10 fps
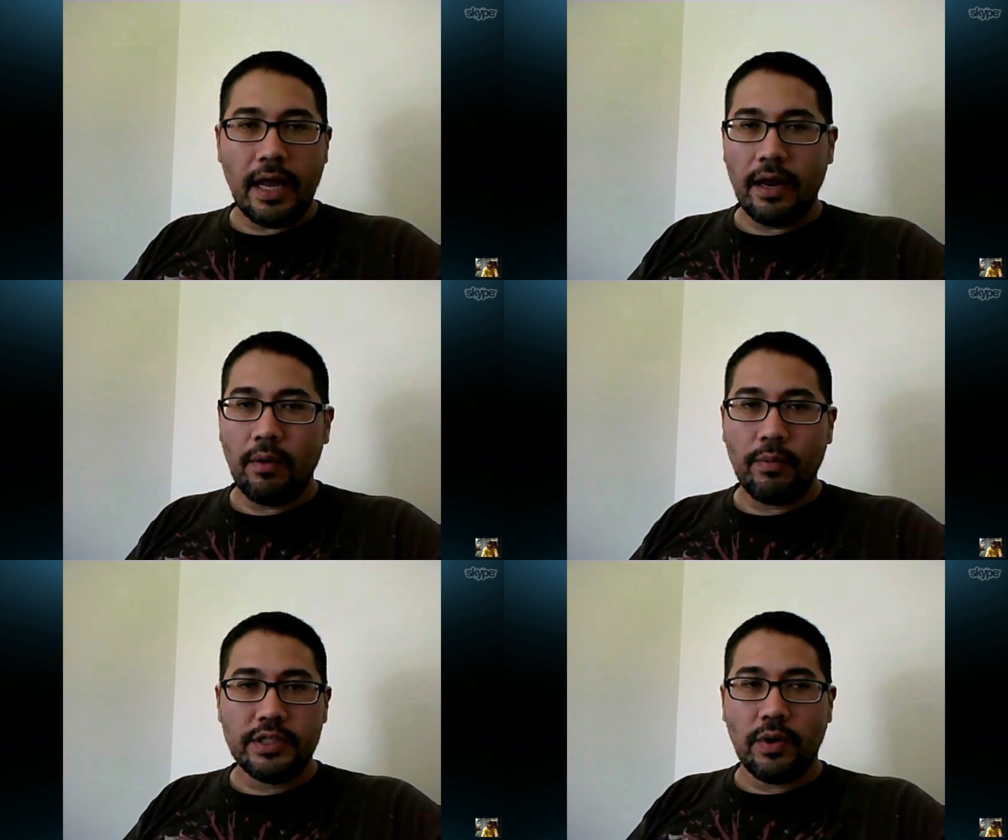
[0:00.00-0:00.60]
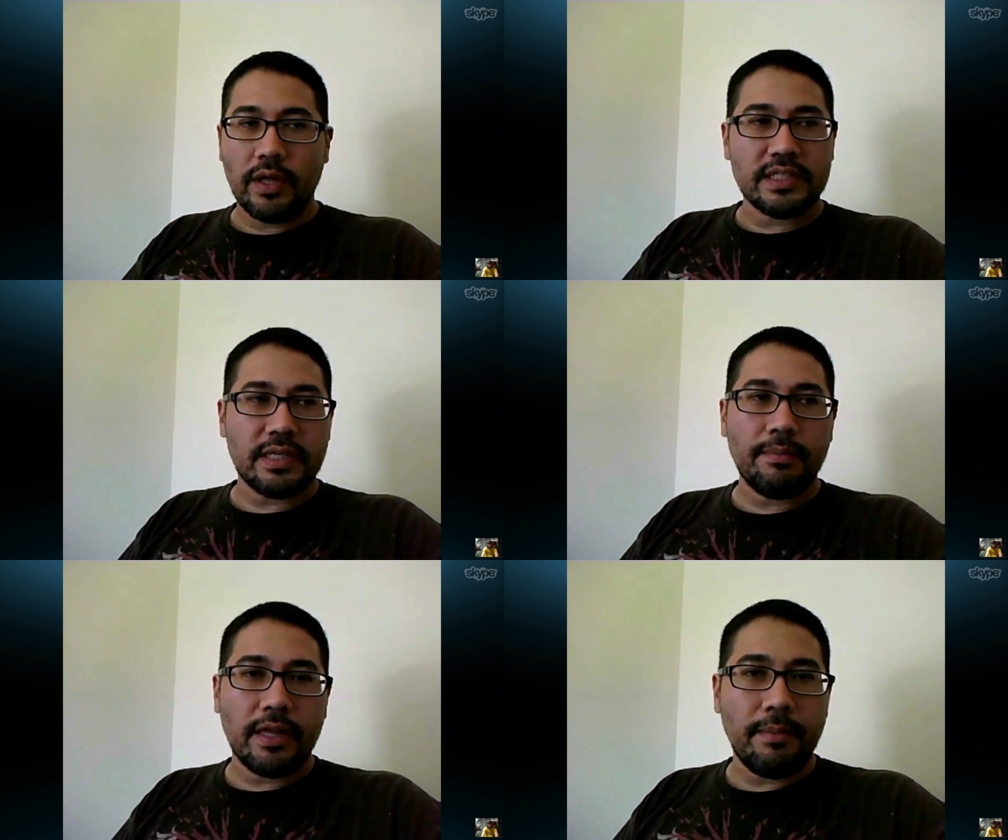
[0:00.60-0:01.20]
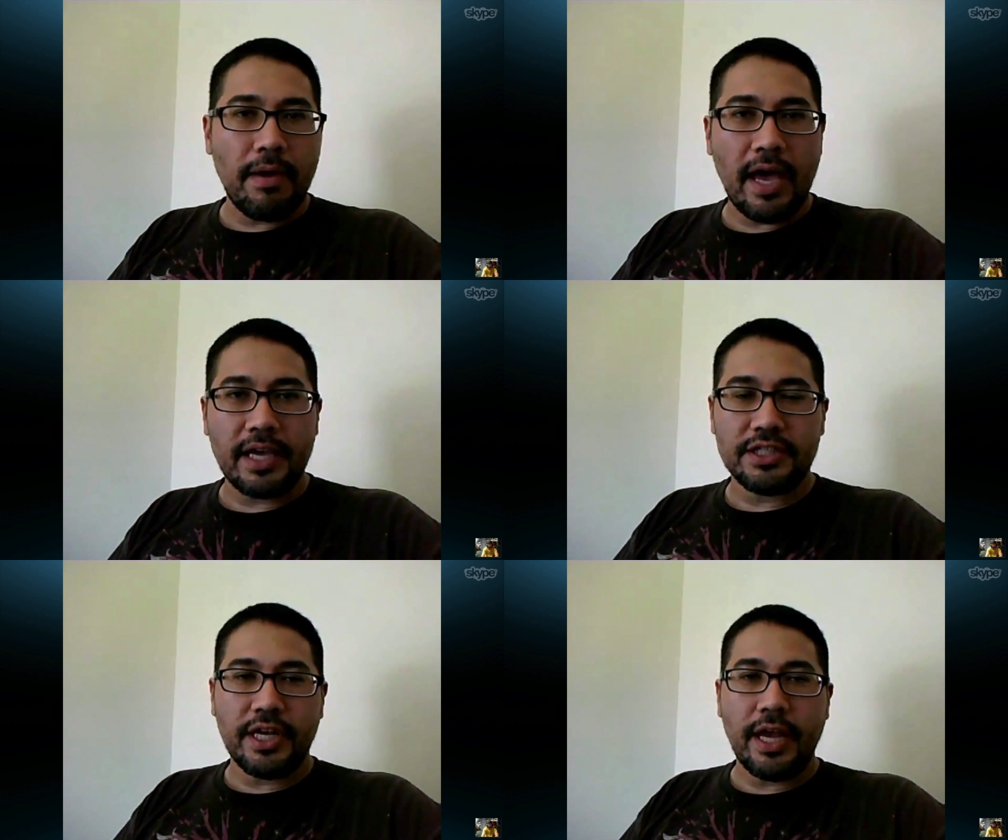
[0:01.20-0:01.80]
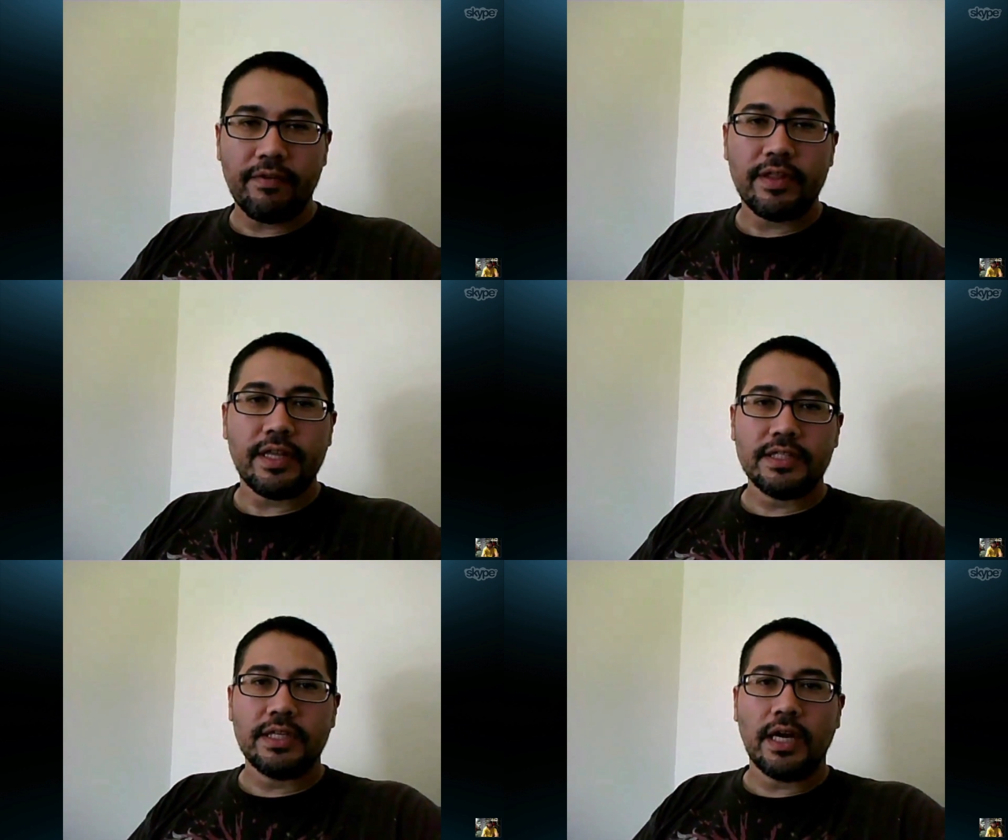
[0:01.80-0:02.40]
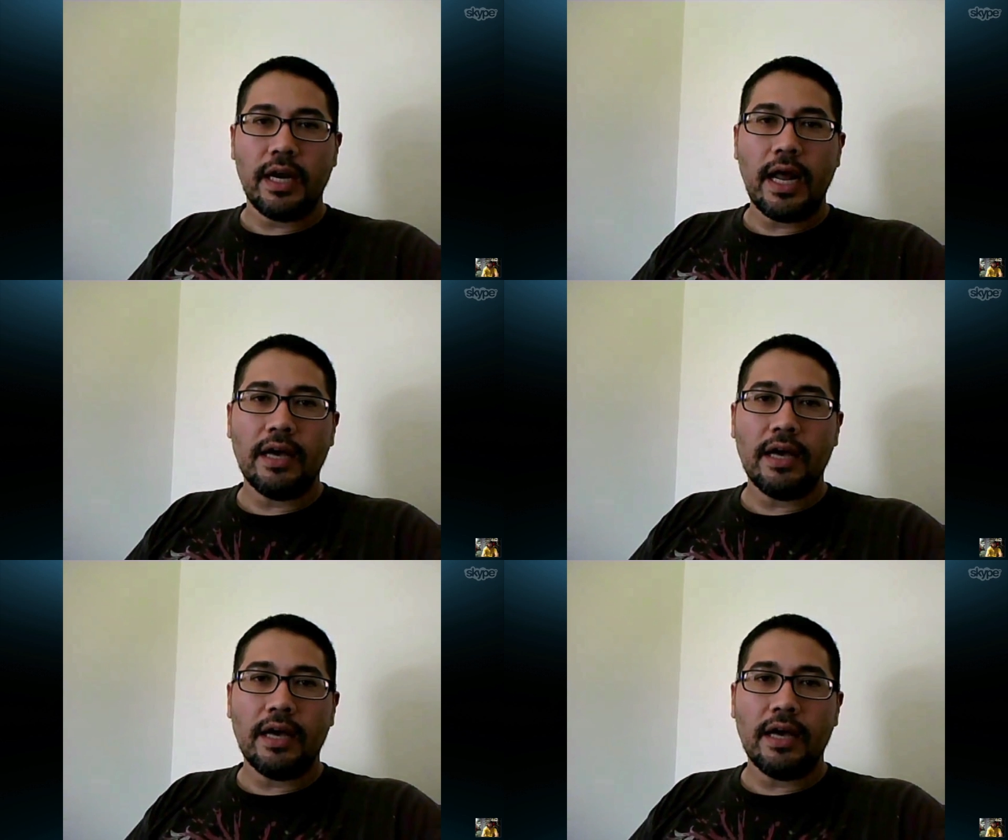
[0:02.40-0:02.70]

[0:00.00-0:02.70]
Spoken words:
And we do all the assembly and packaging. Everything's done in-house.